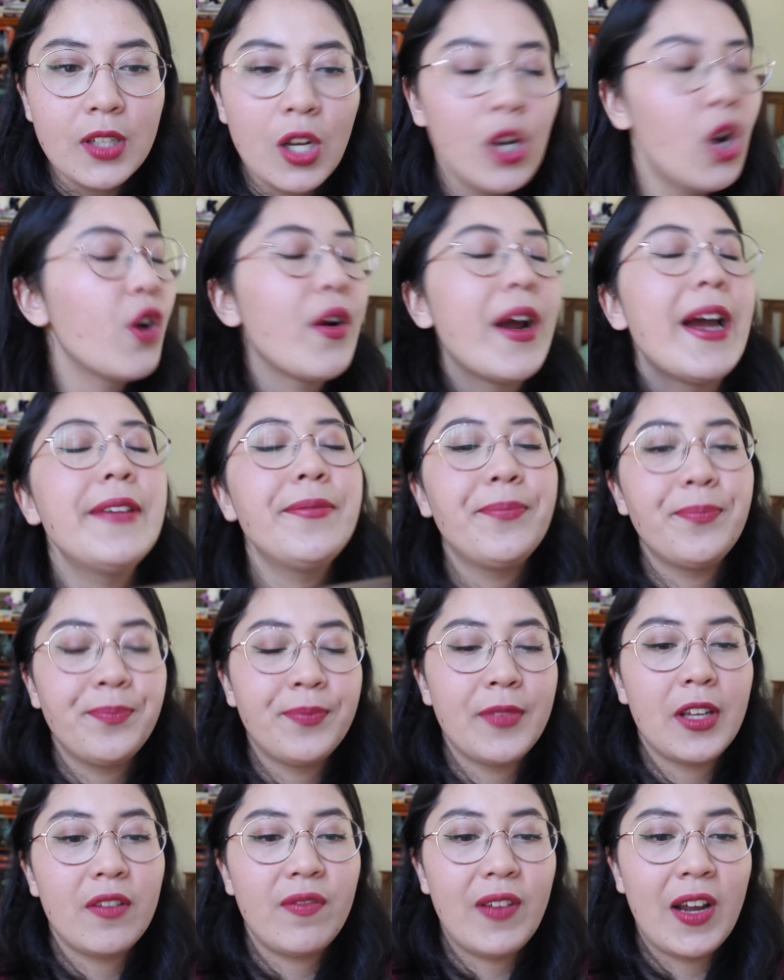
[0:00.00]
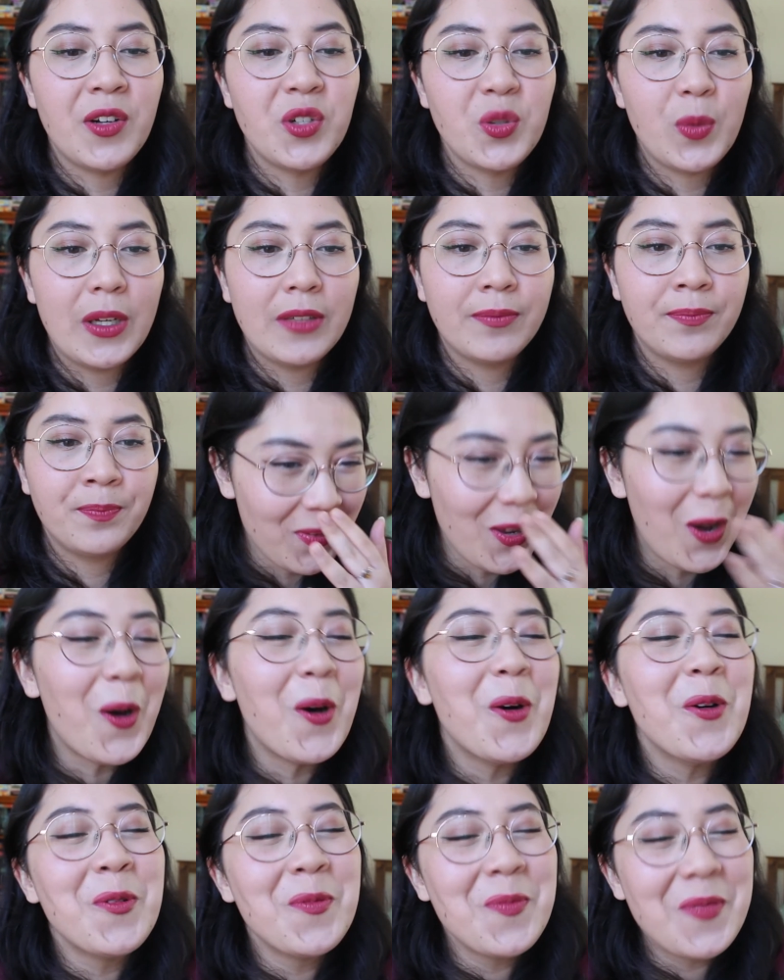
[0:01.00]
All right, I found one.
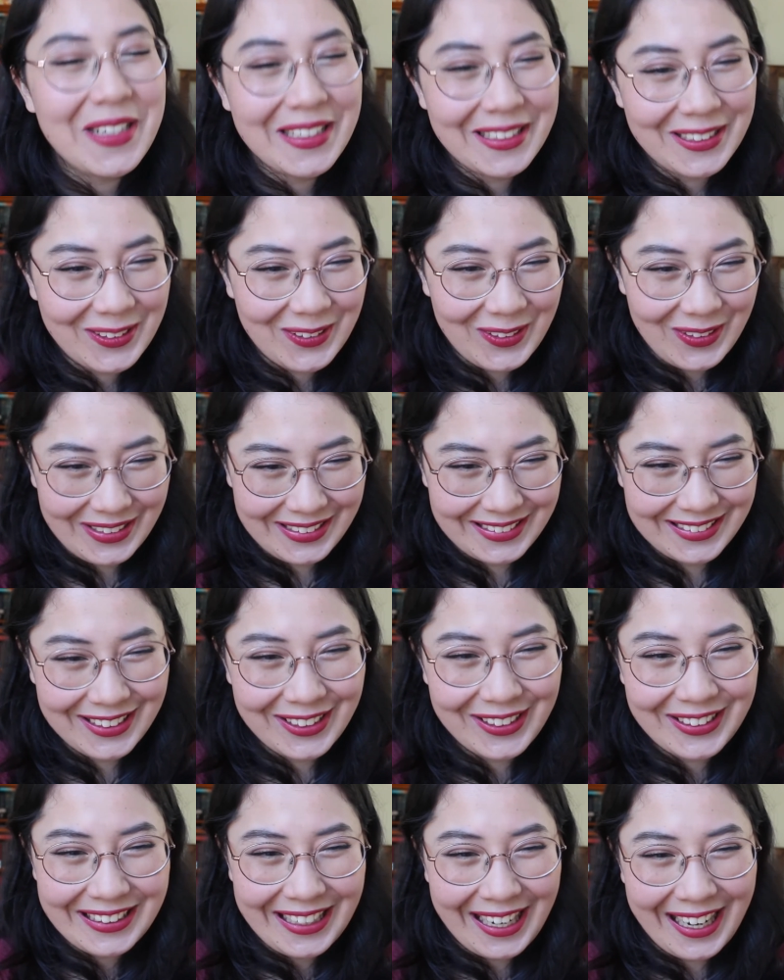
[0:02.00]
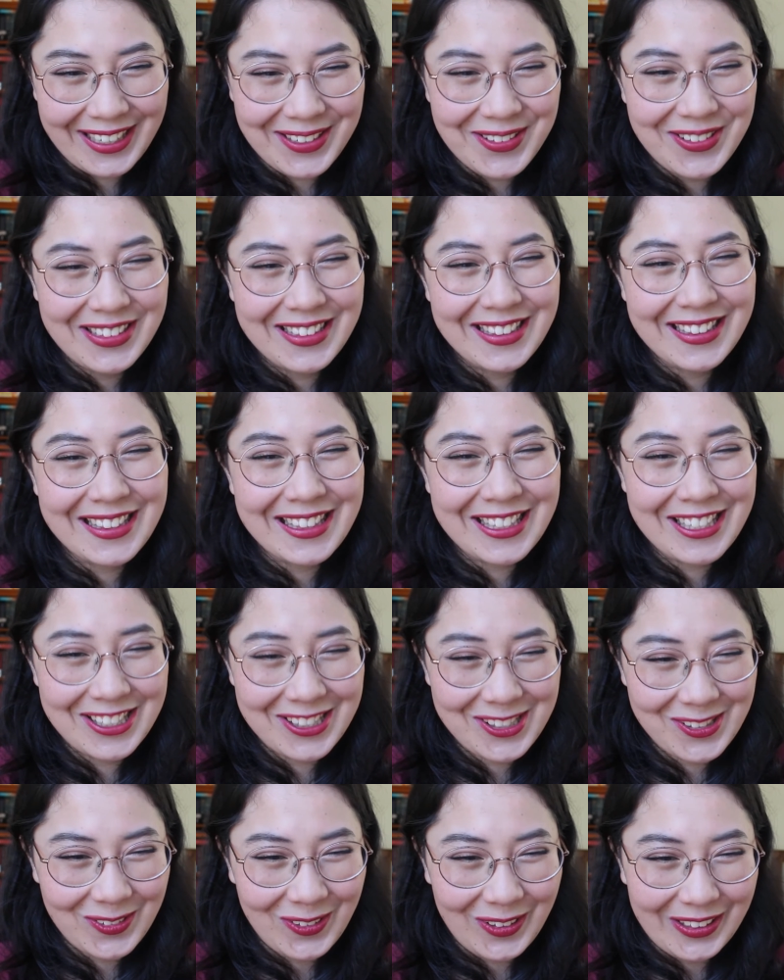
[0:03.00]
Oh my God, okay.
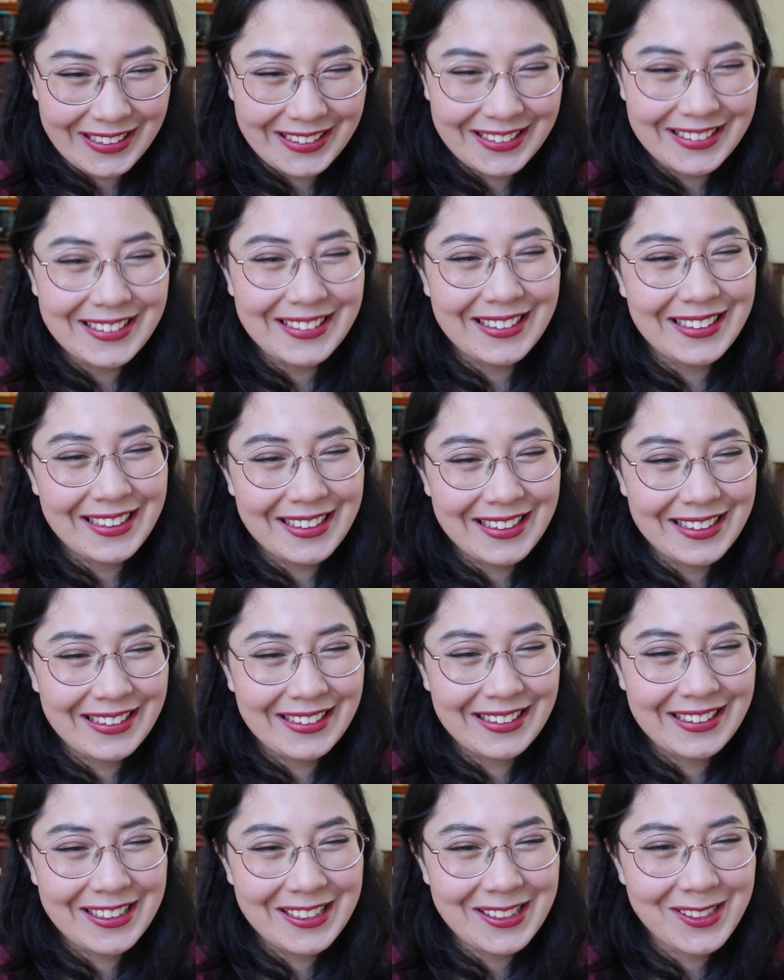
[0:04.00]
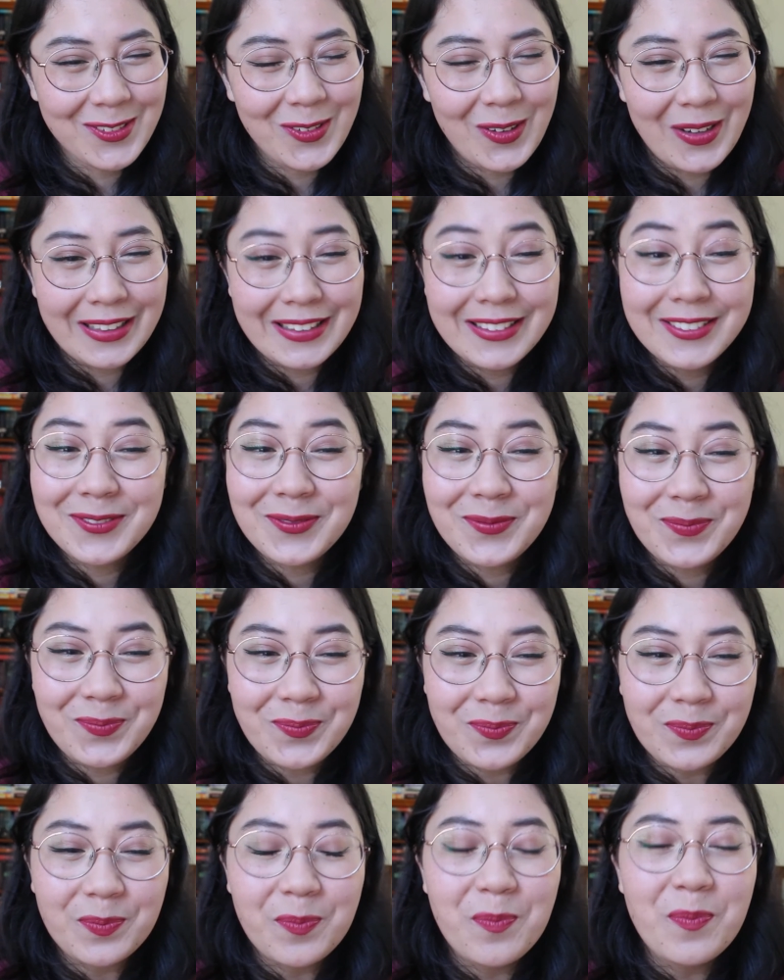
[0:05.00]
This one
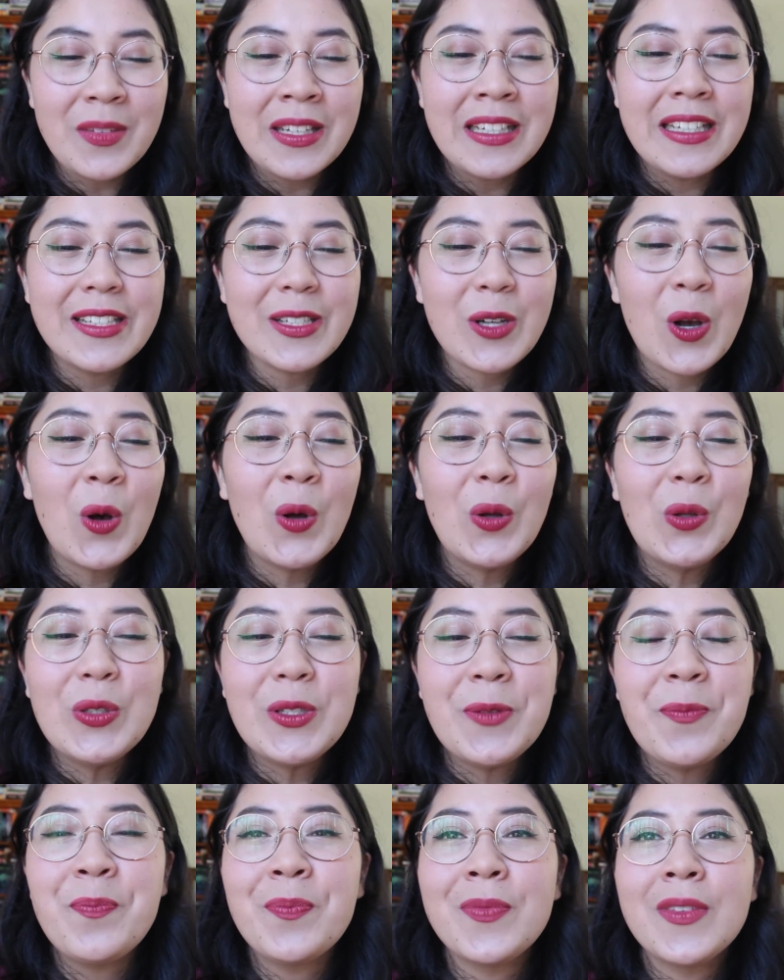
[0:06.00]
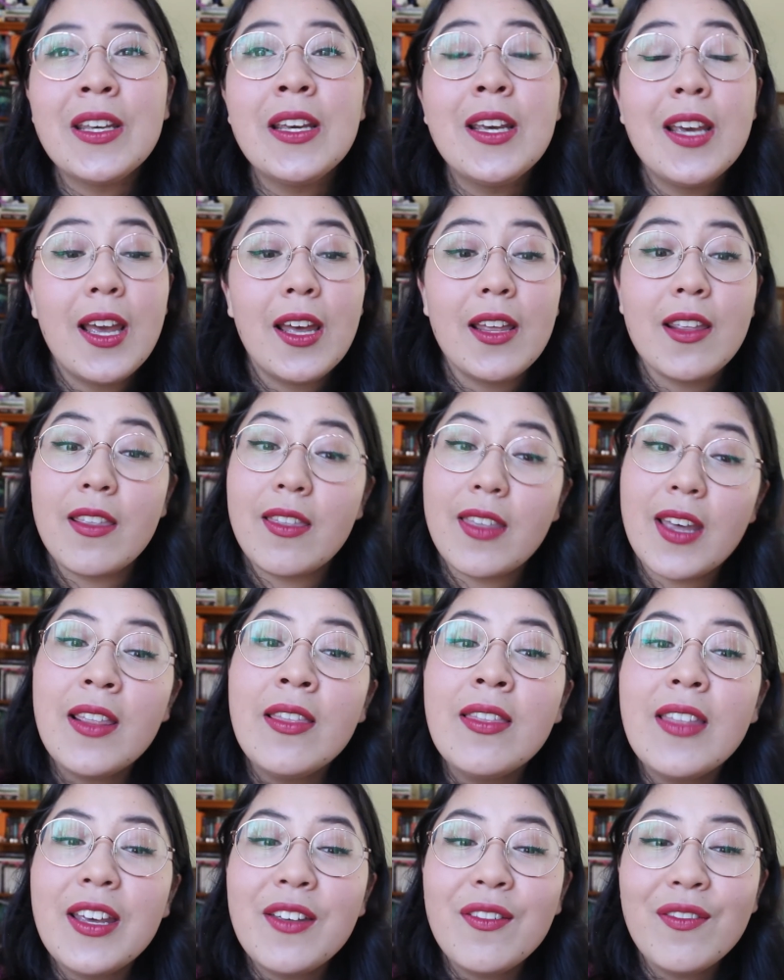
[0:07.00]
is called
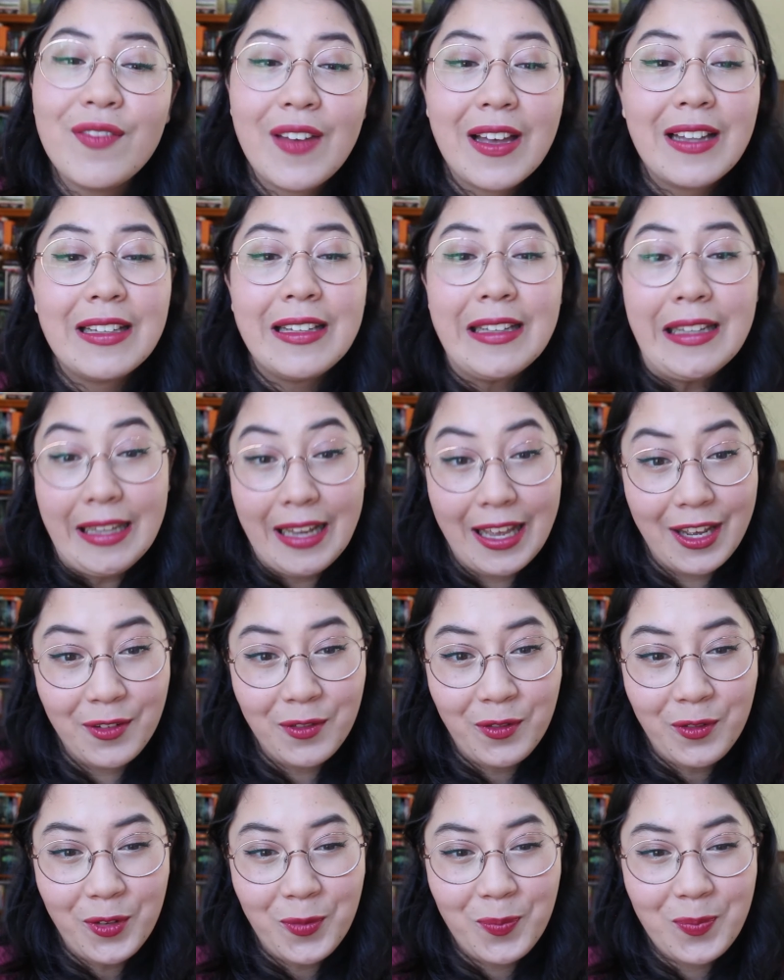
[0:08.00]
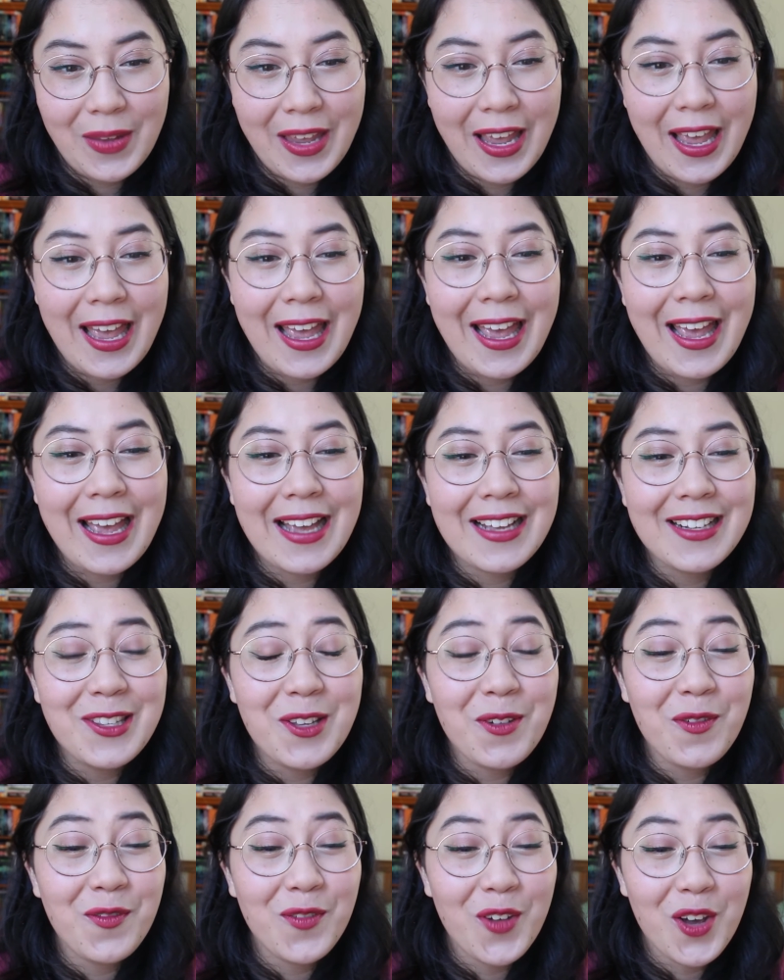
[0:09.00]
Then They Fell in Love. And
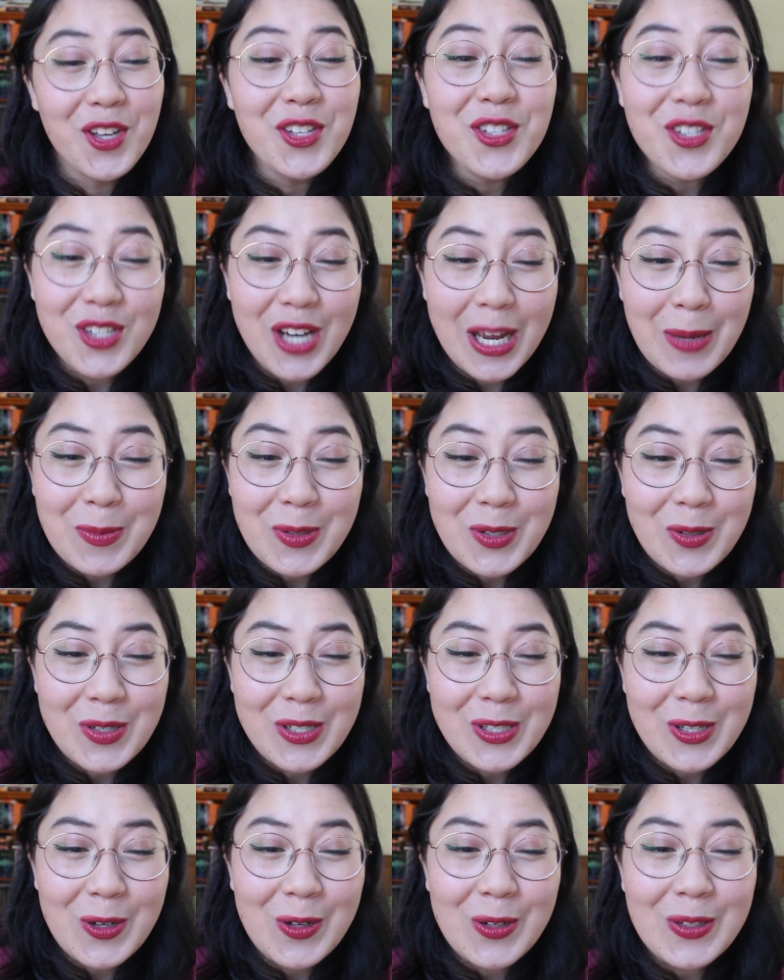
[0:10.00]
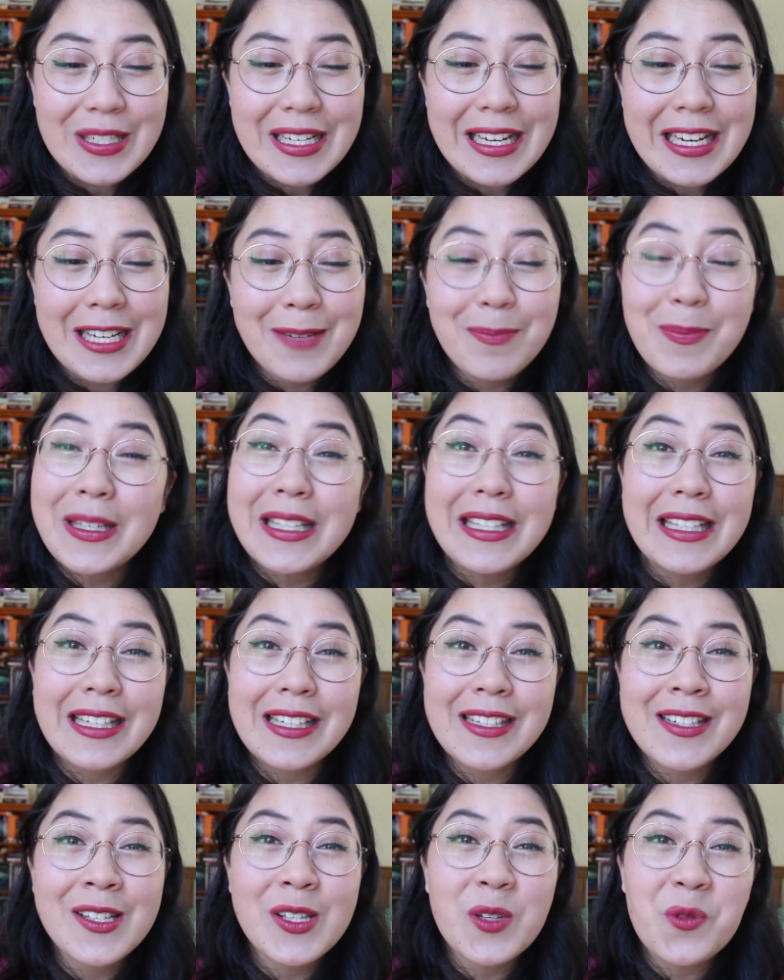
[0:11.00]
the first chapter is called It
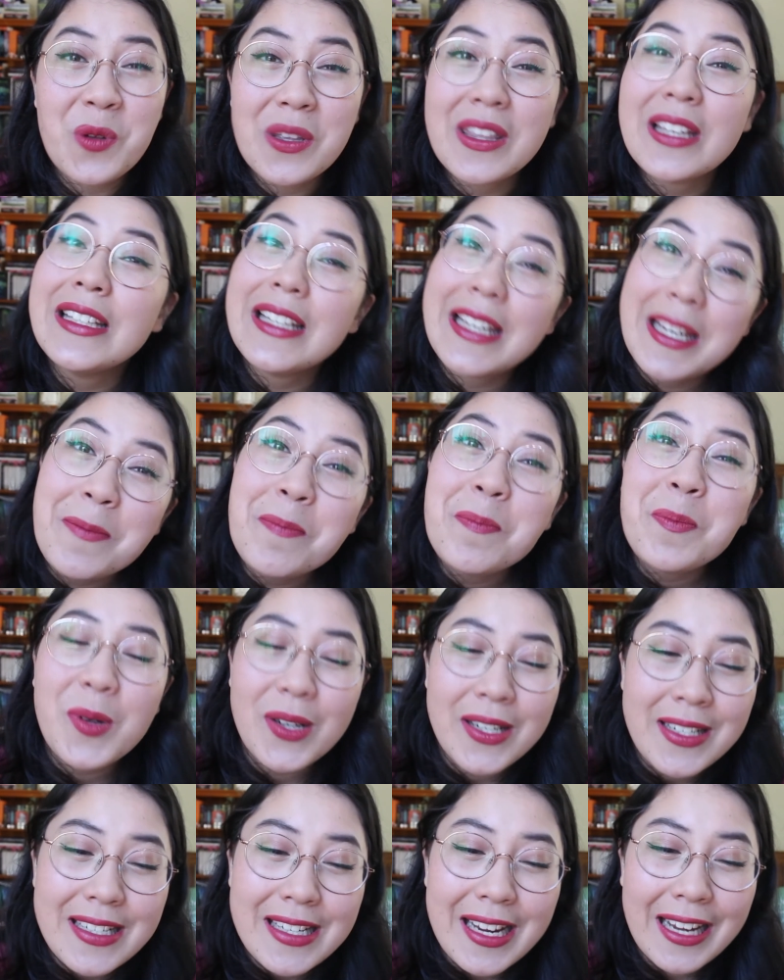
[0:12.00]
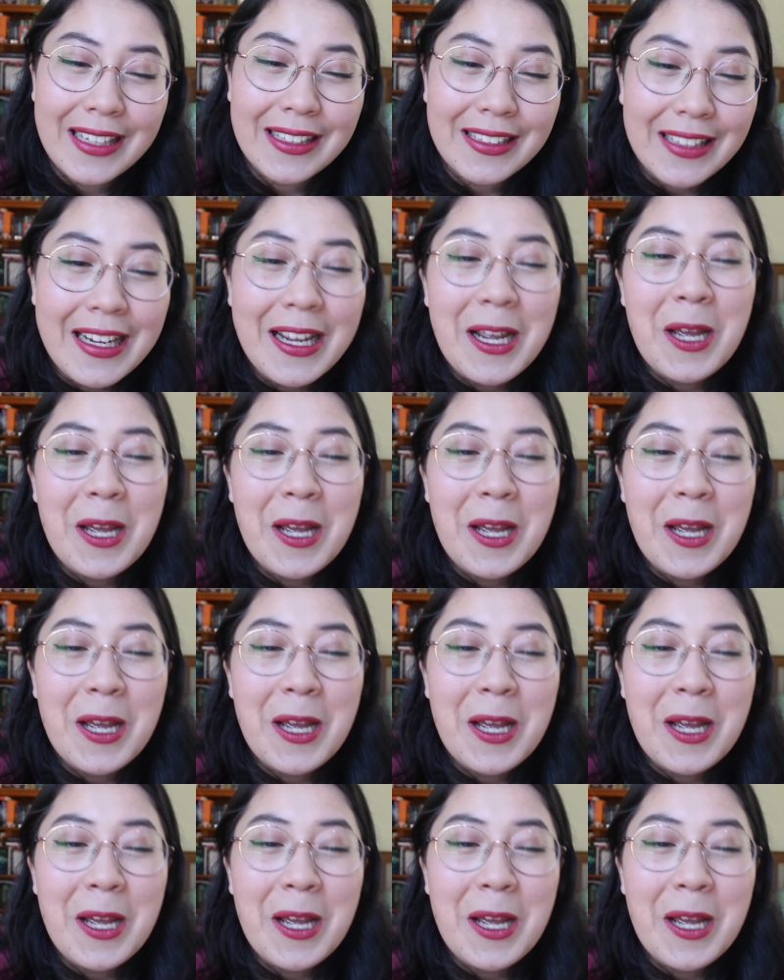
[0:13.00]
Begins with an Imprinting.